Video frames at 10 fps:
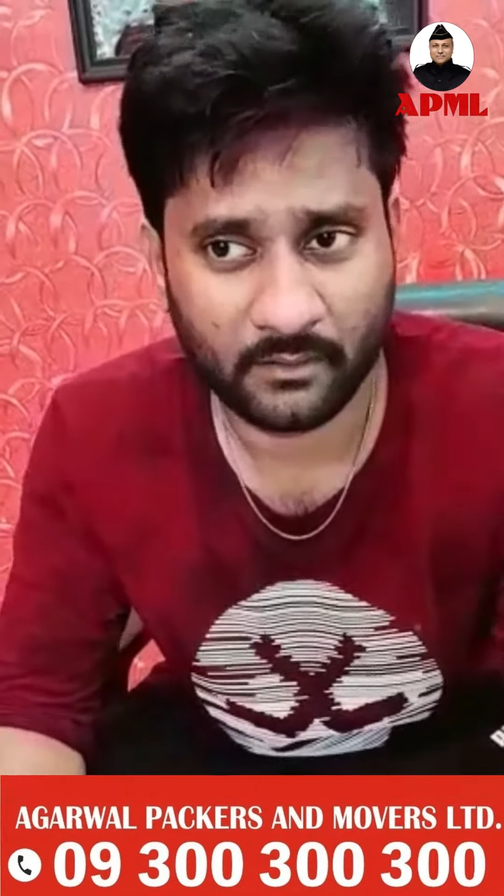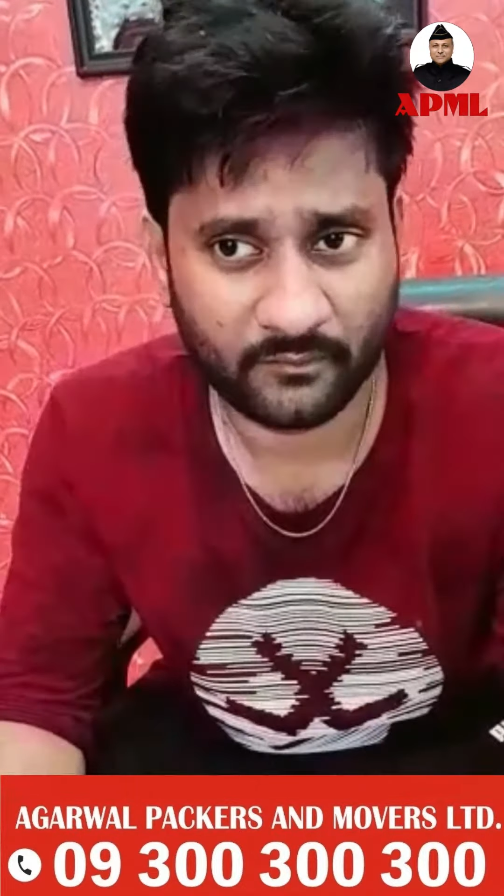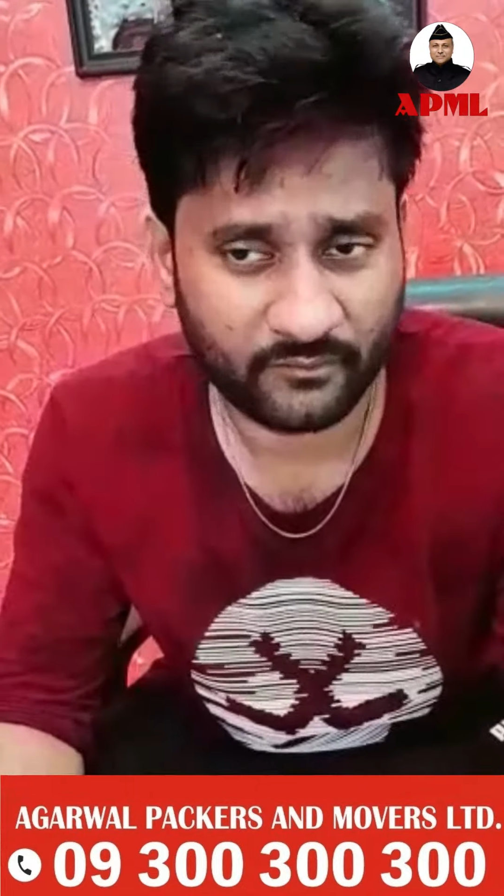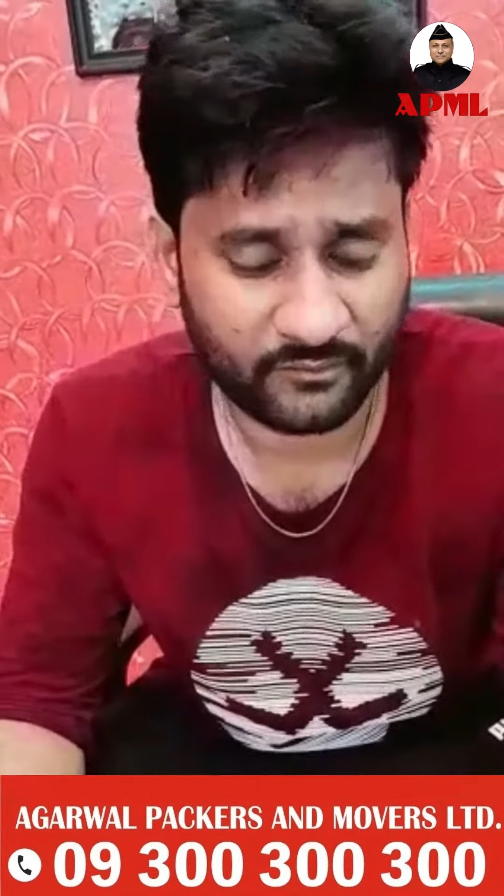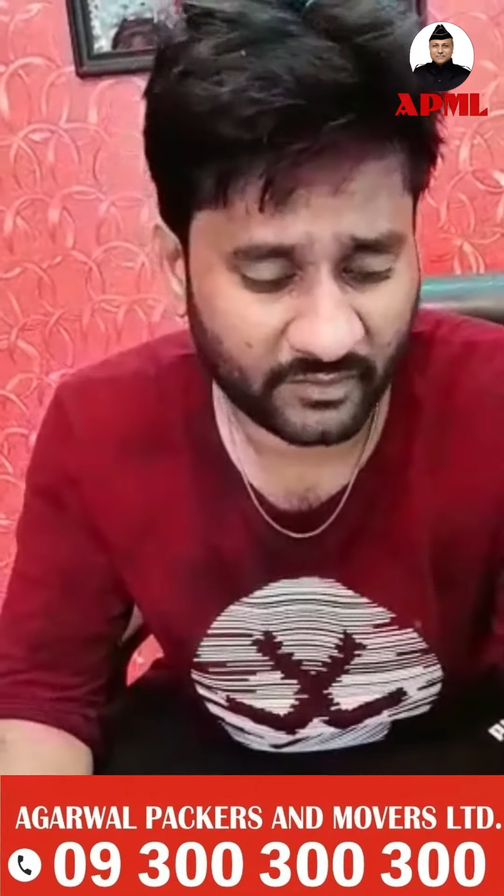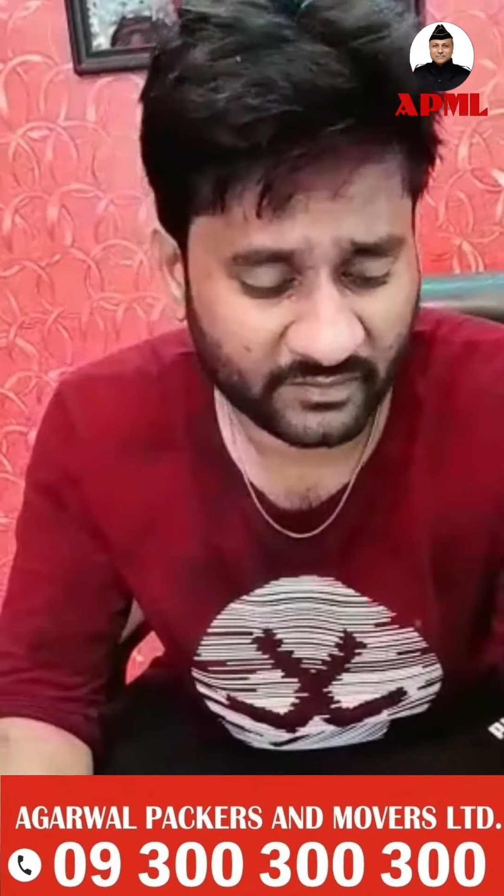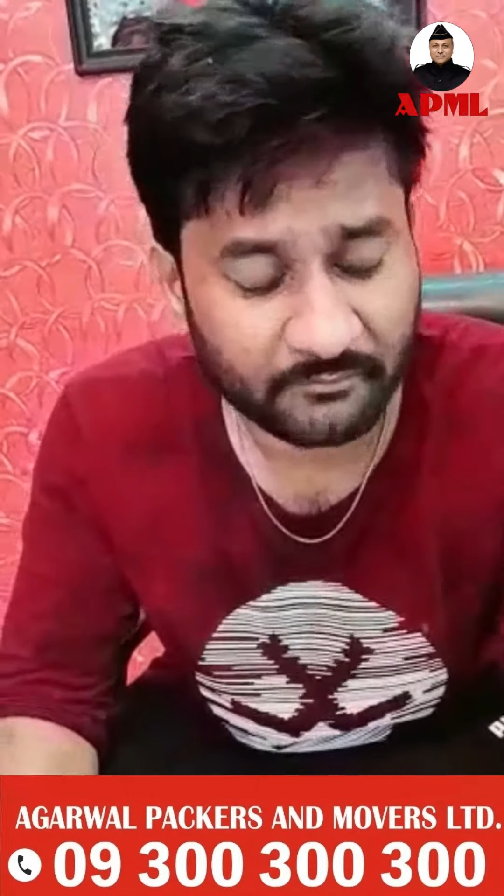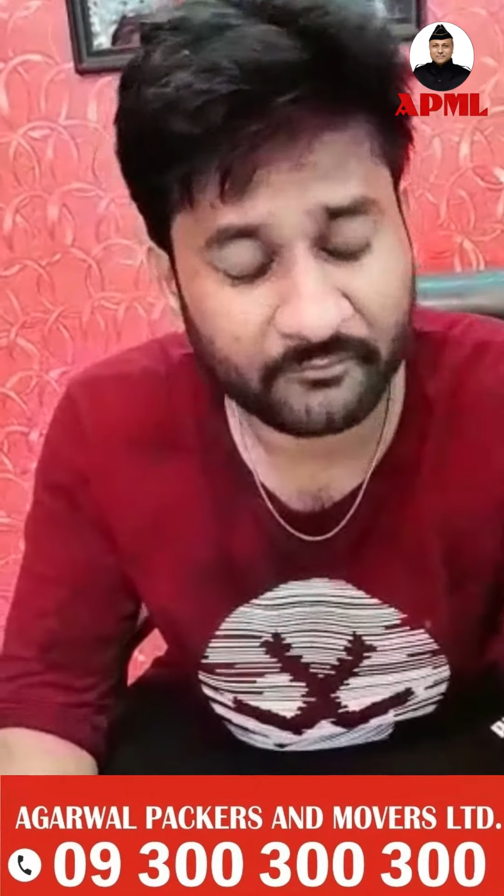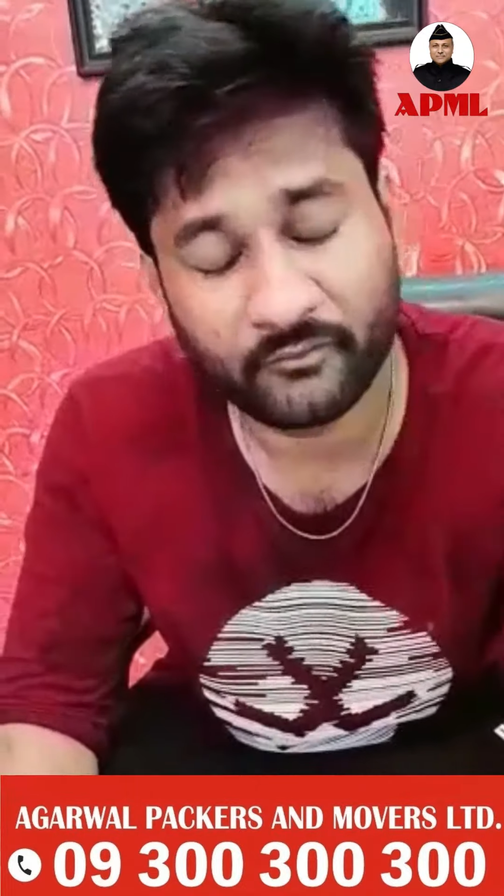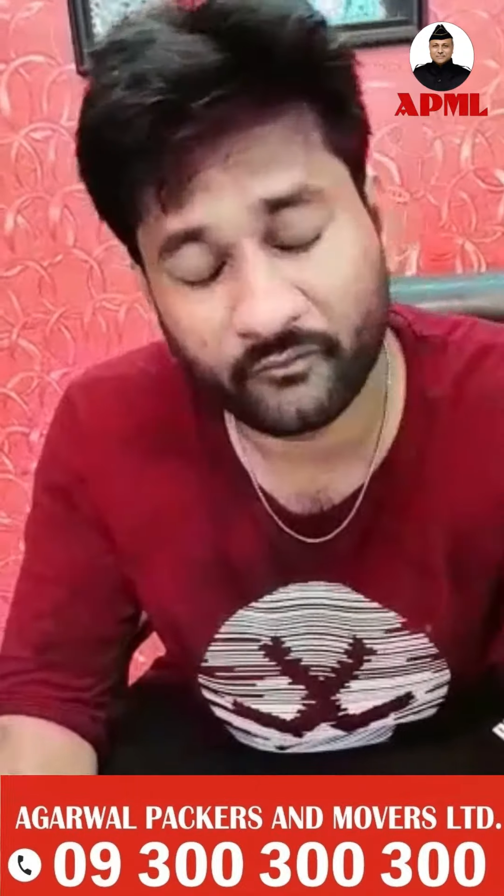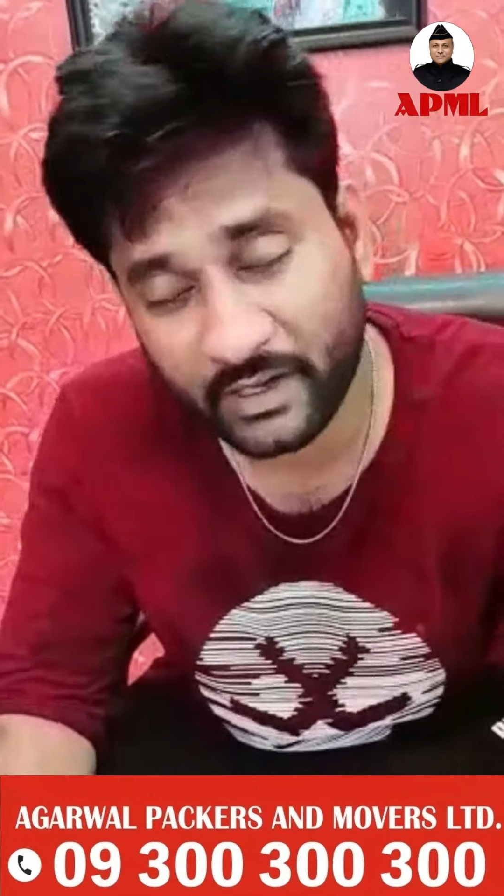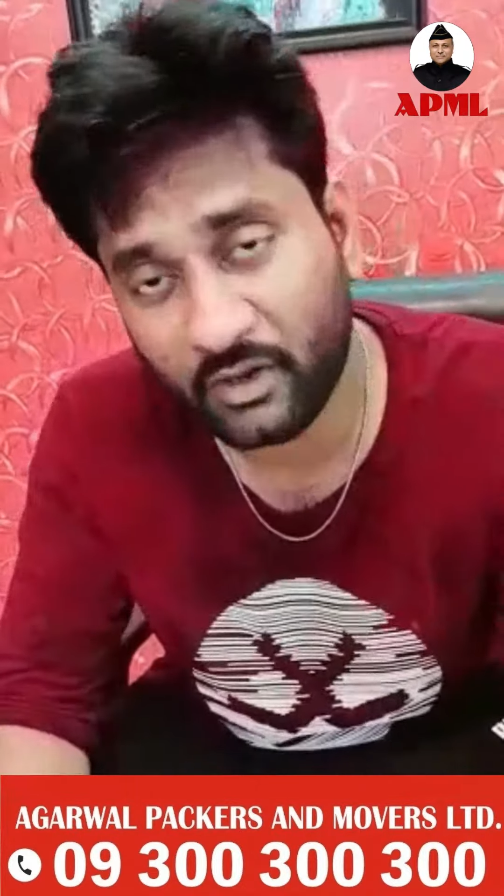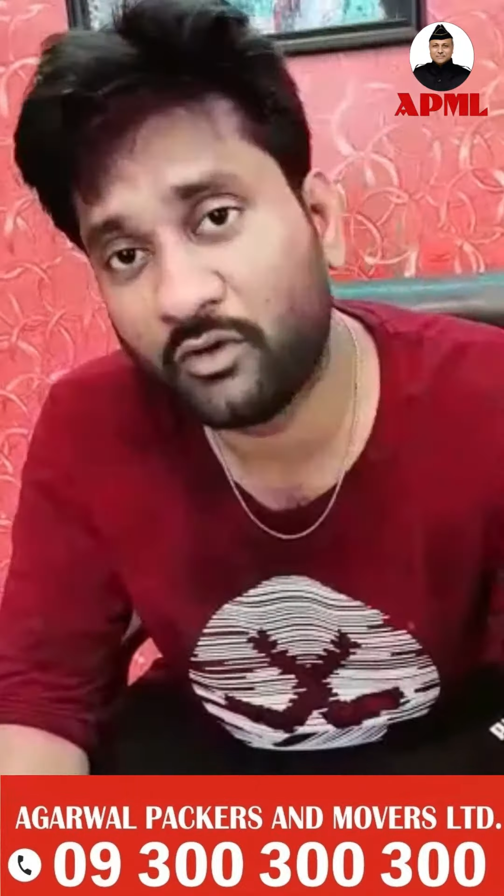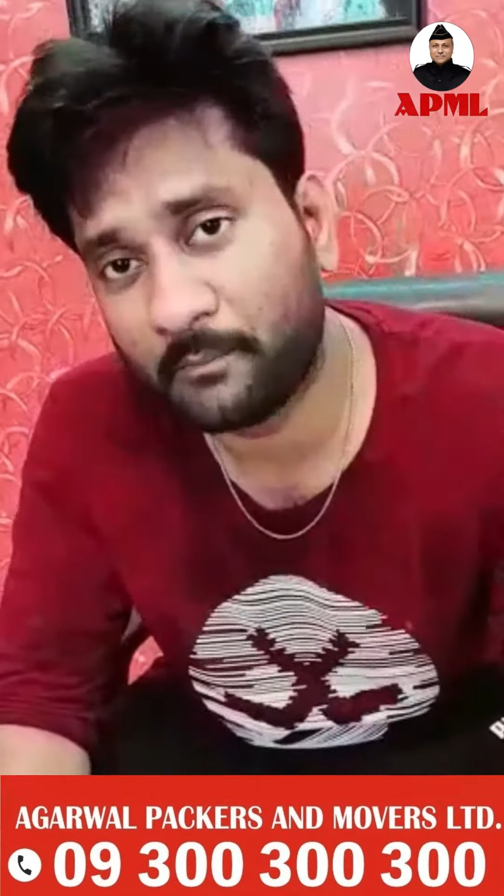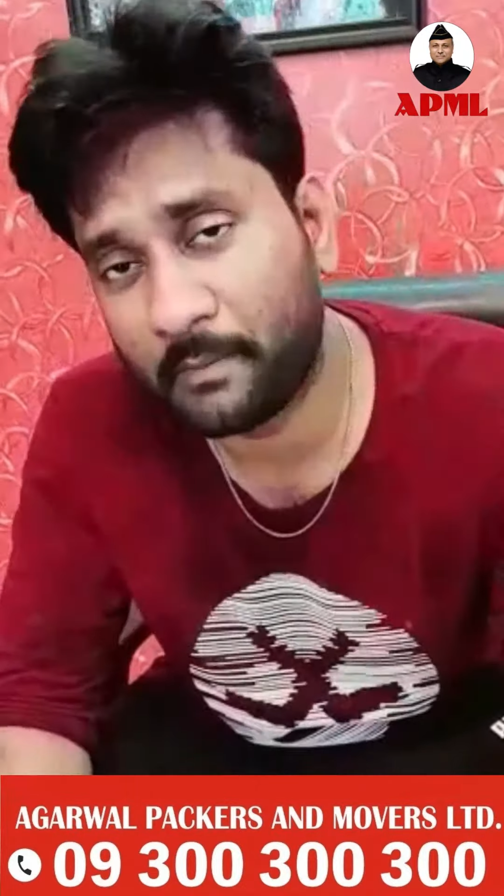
for some very good